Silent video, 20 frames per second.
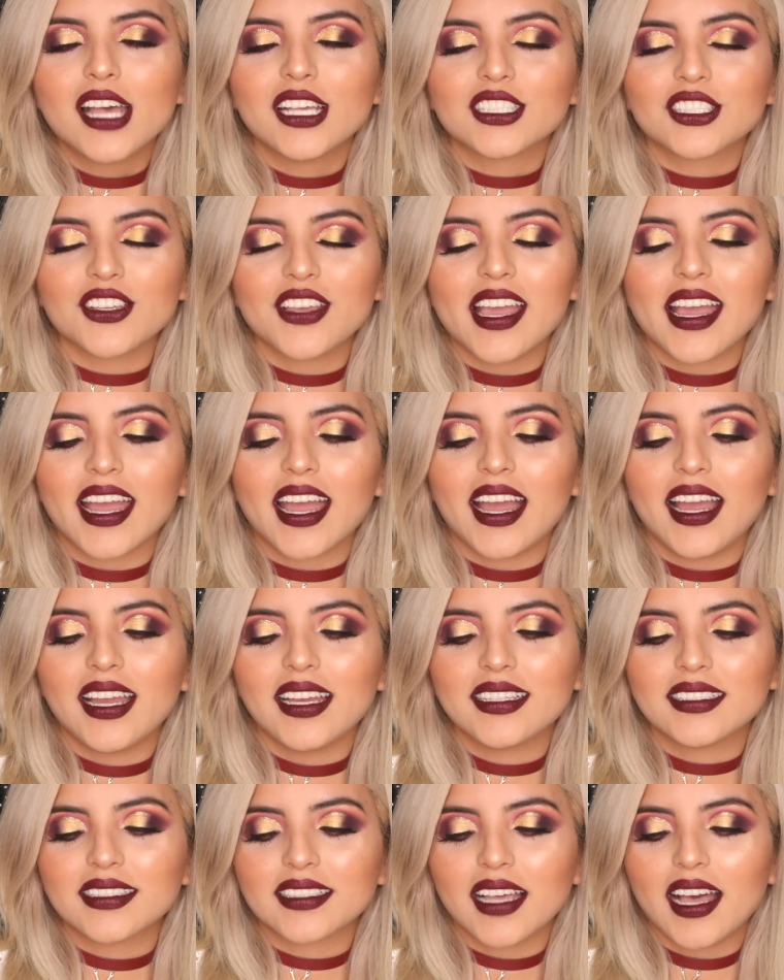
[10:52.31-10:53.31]
So yeah
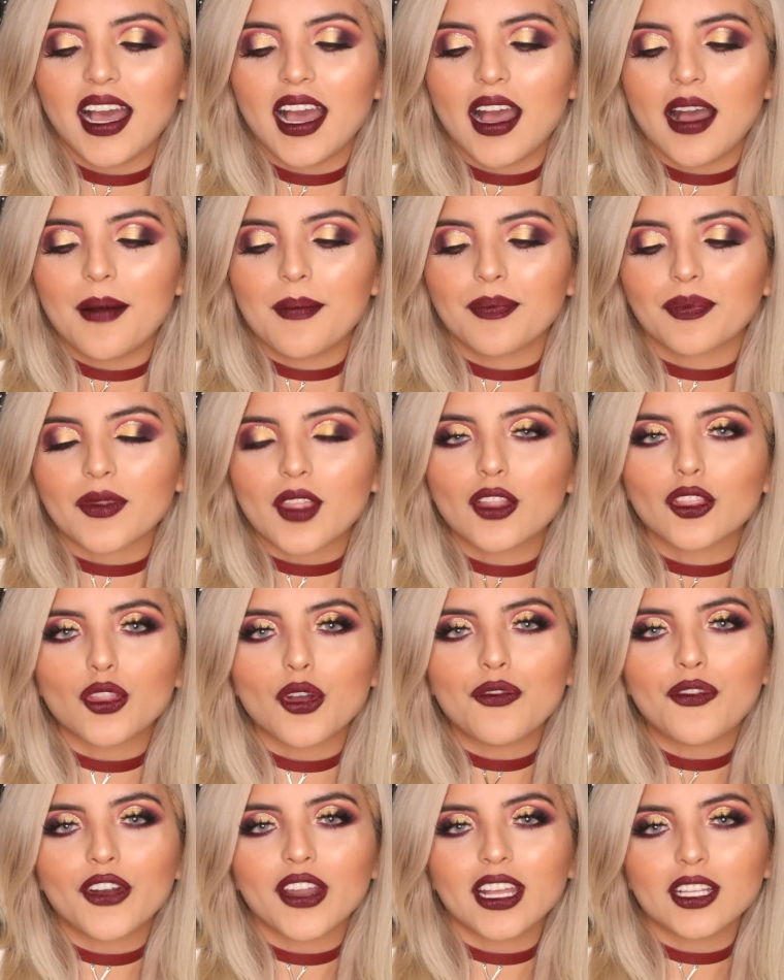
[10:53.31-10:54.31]
guys,
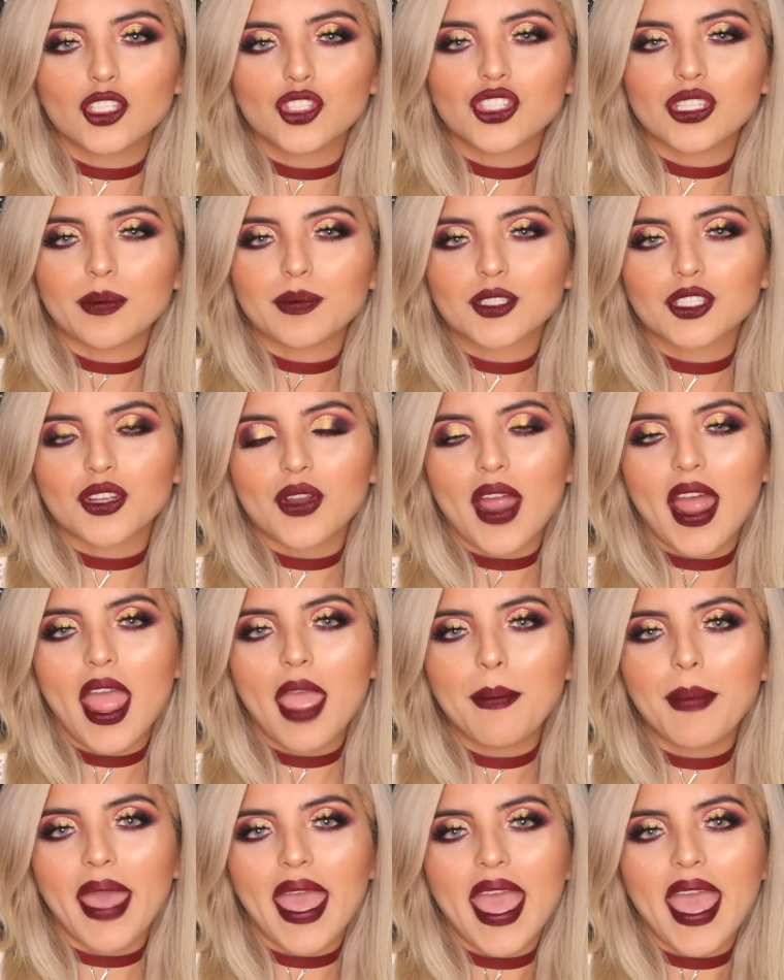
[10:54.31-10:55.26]
don't forget to subscribe